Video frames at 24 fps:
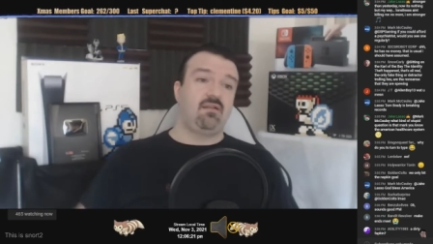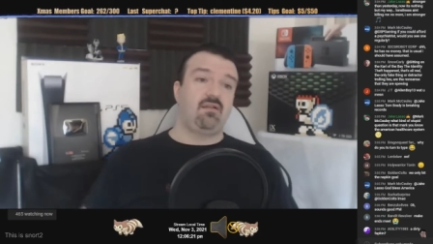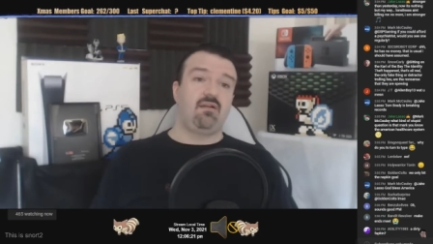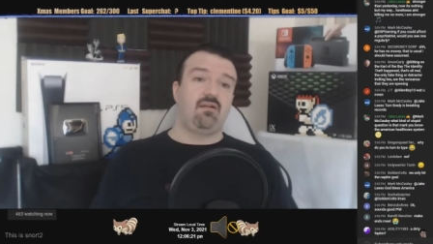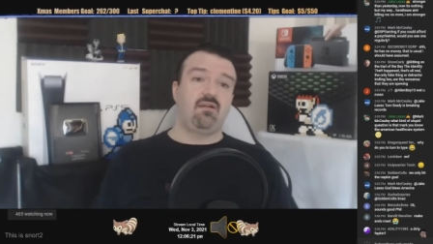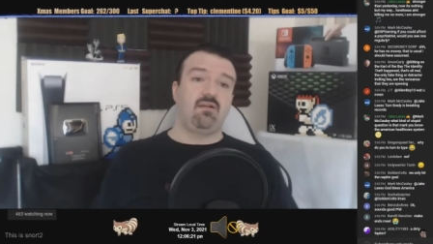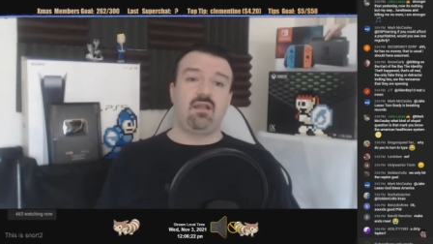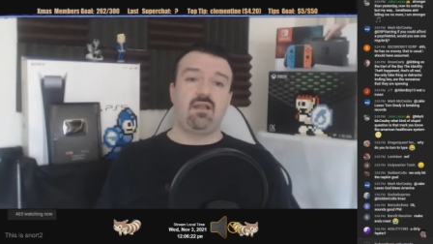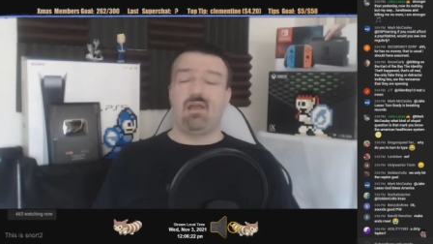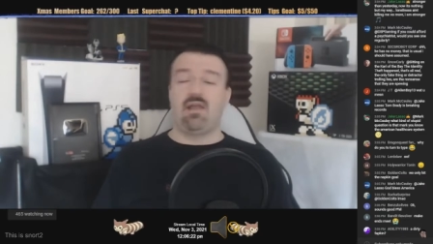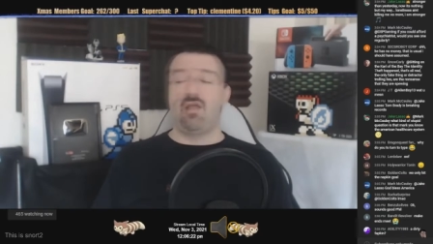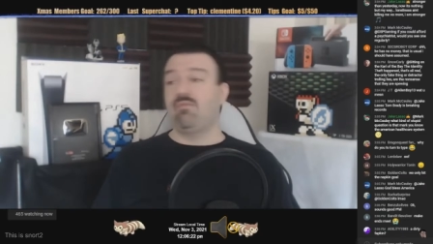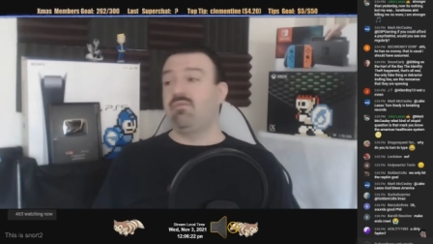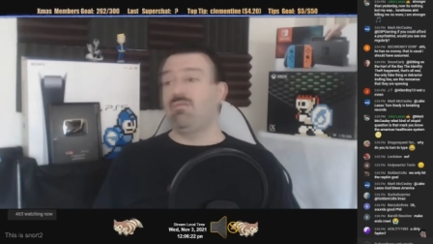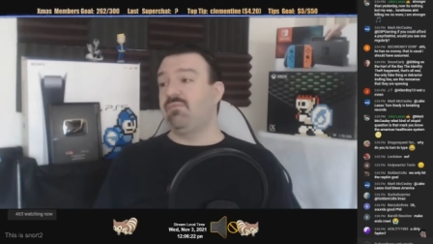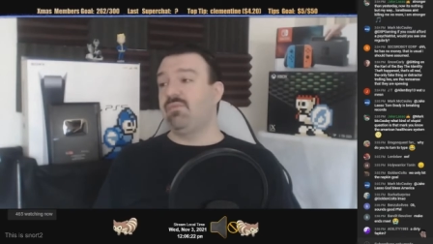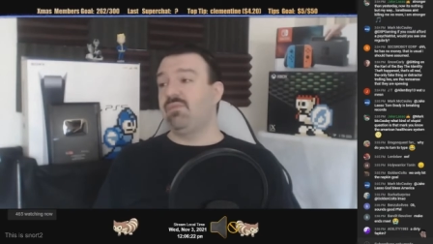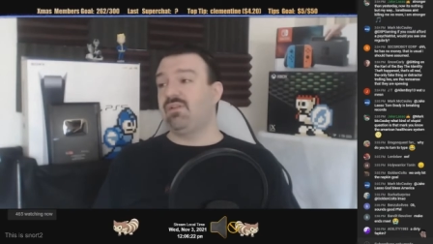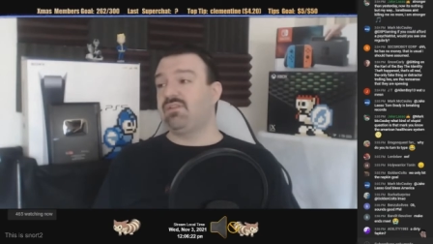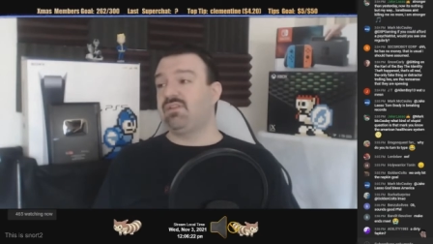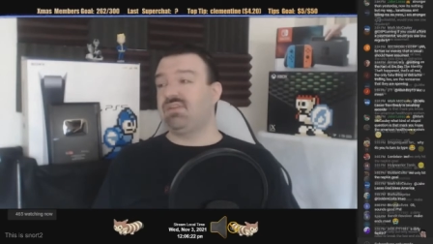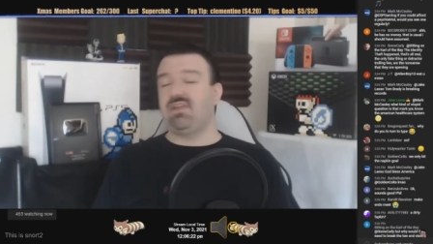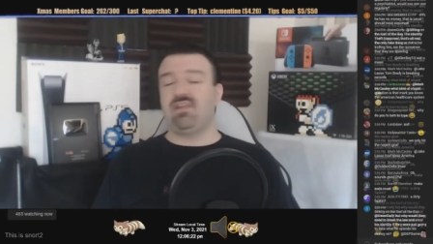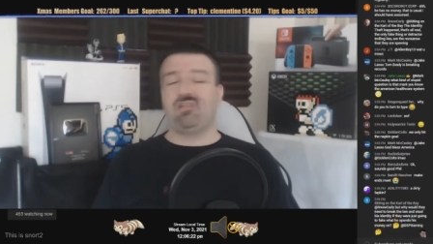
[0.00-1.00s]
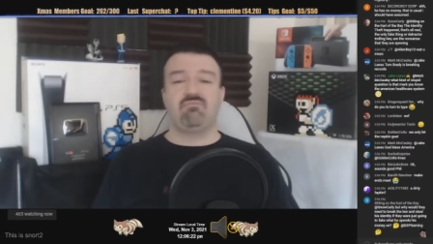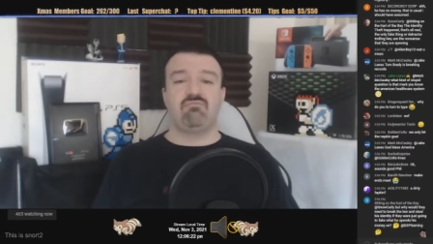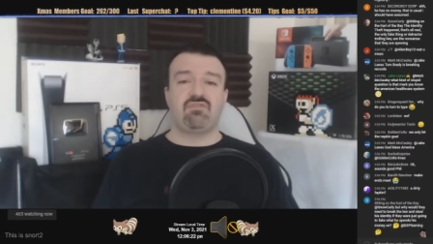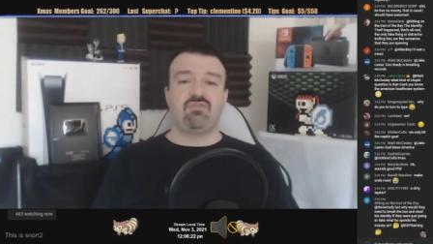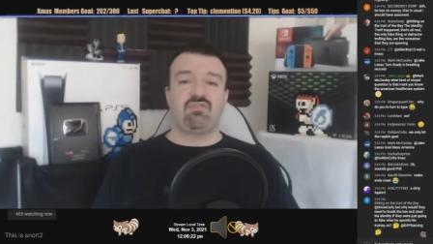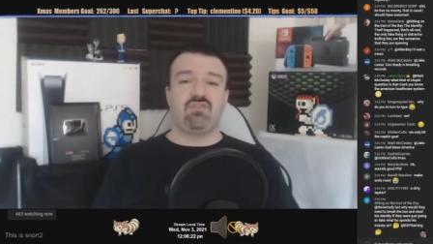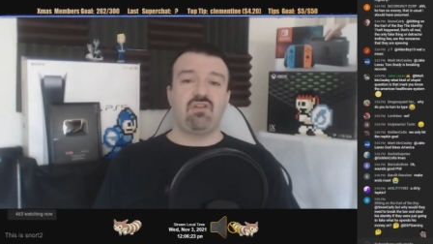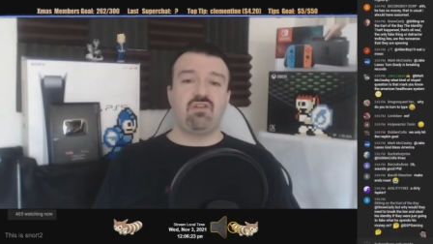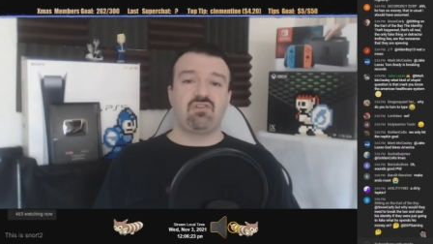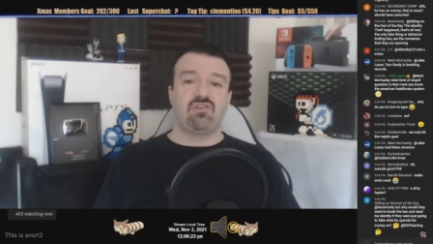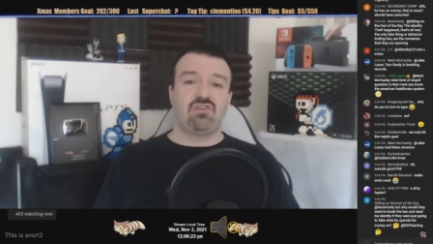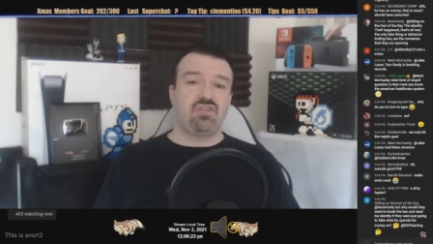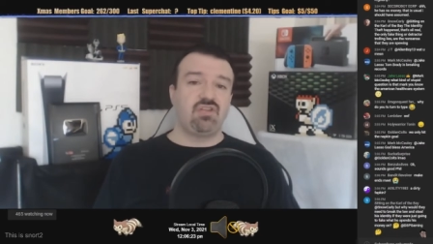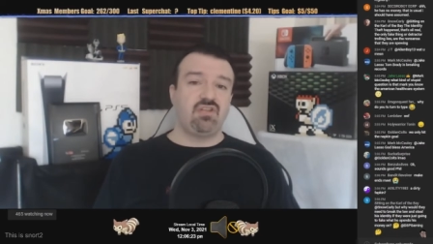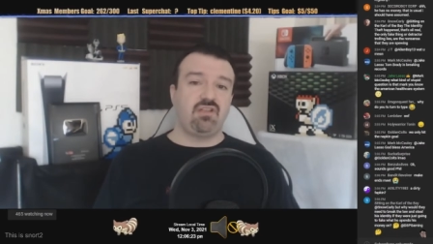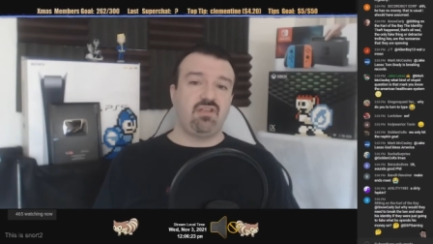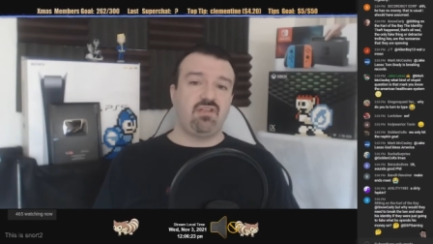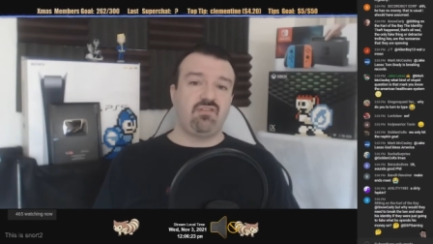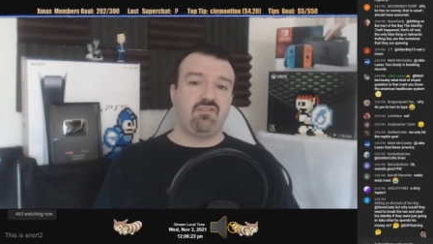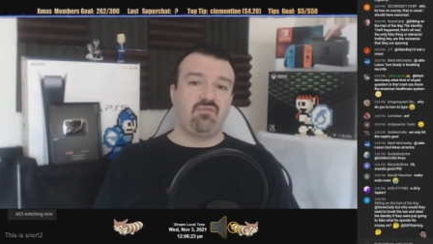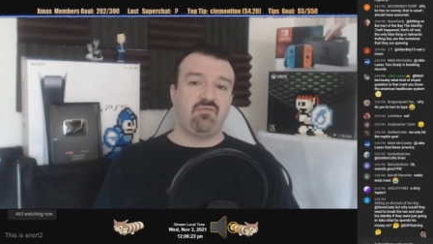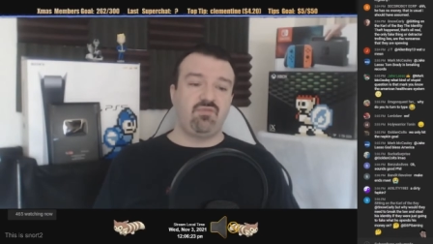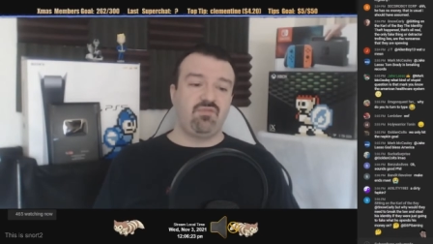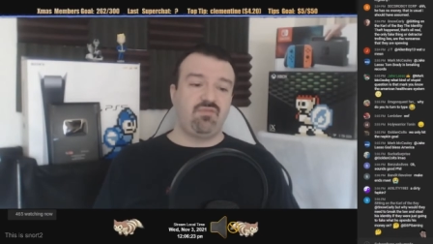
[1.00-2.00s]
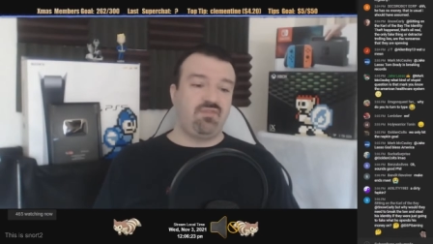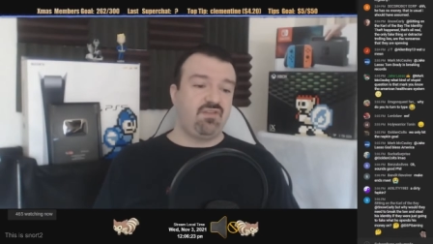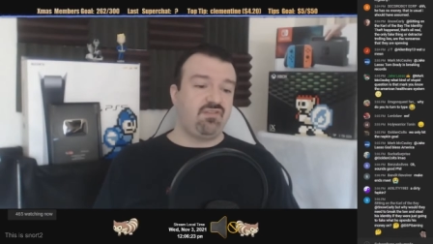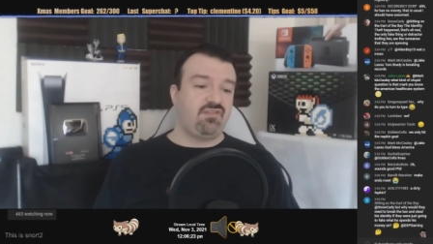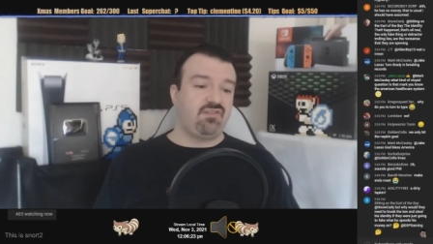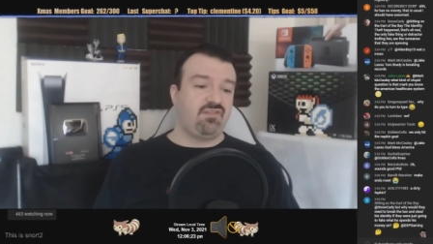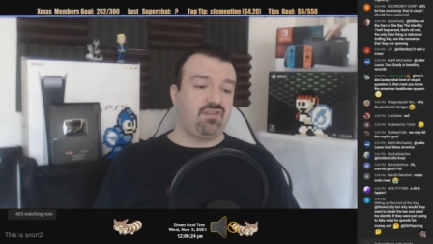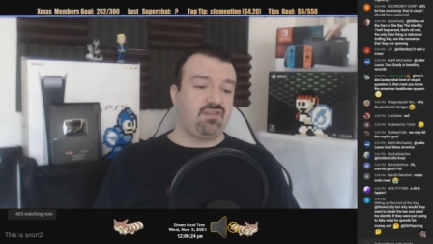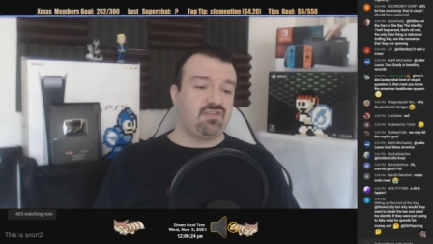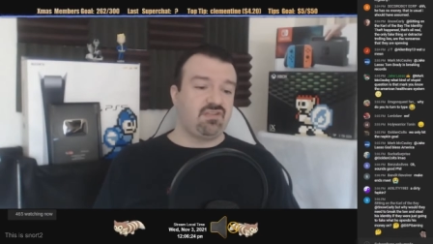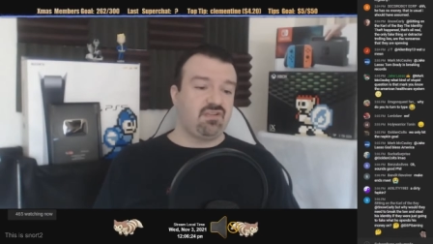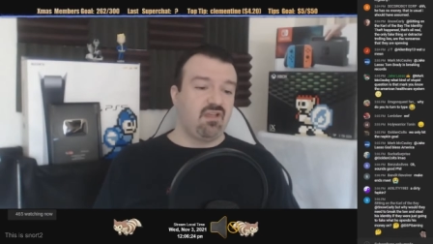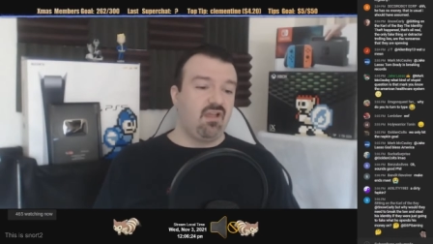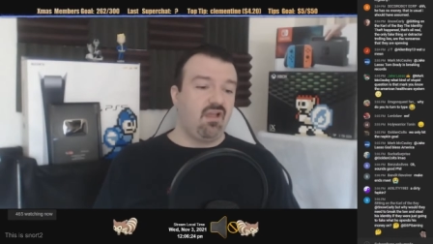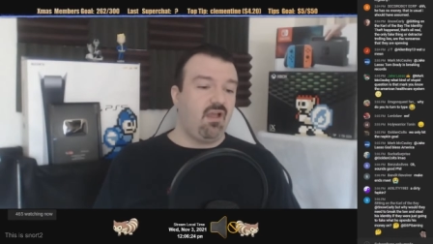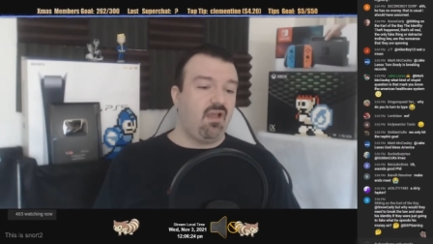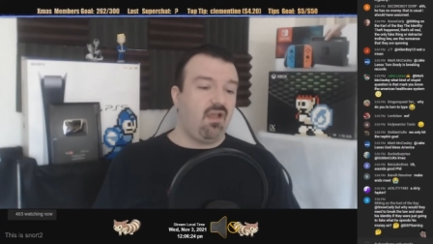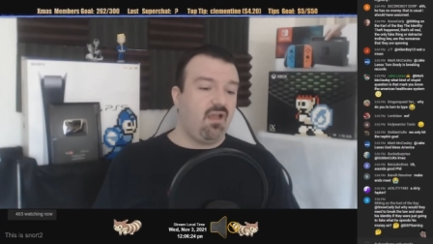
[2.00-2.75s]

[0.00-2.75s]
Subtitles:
All right? I'm about to get scared shitless with Visage.